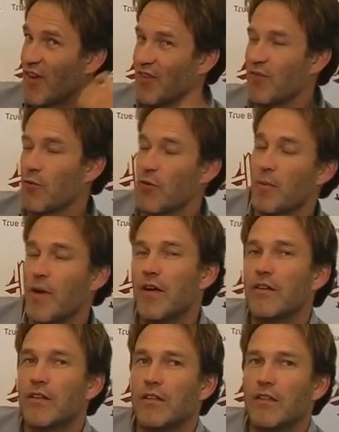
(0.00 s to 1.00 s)
thought
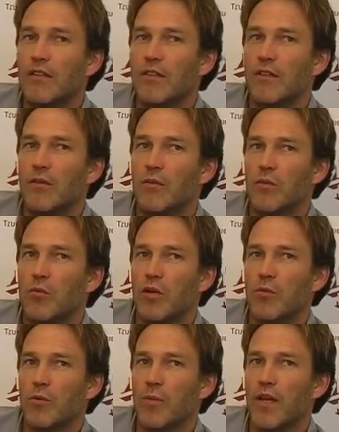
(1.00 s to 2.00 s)
about
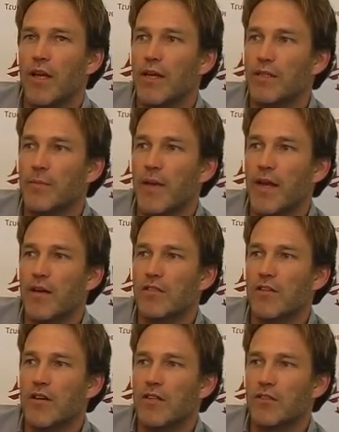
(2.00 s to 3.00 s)
what it would be like to be an
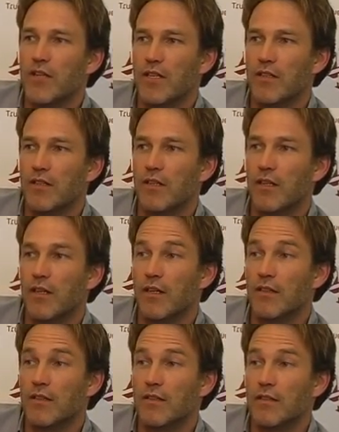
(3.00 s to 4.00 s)
outsider in
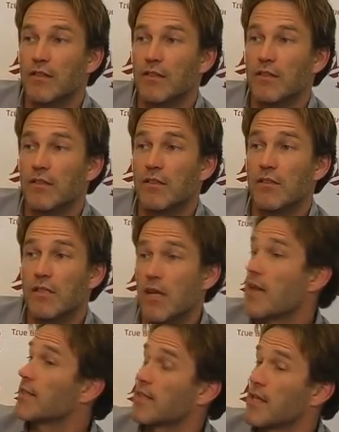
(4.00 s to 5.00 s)

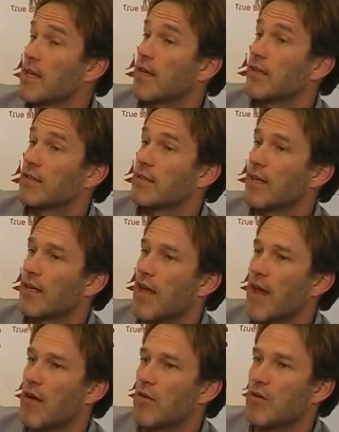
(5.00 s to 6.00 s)
society, and
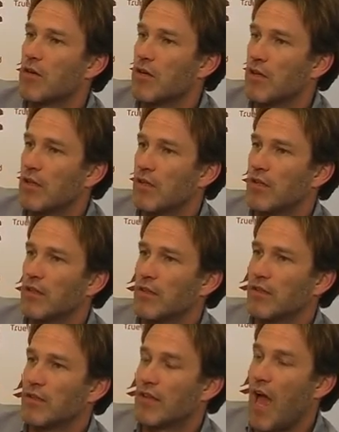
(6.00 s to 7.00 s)
how
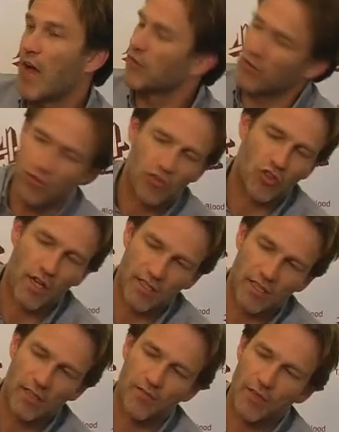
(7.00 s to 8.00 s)
you'd try
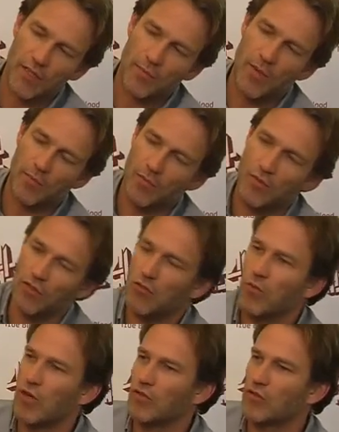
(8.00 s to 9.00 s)
to convince people that
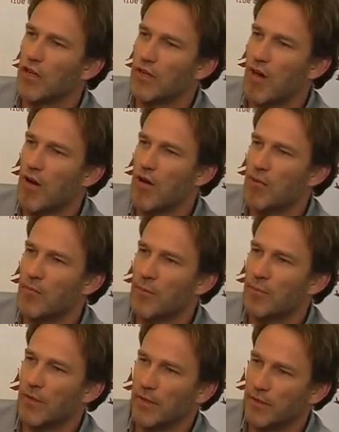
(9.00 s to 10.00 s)
you weren't trying to harm
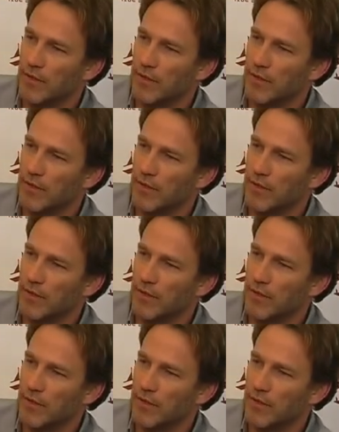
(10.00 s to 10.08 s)
them, and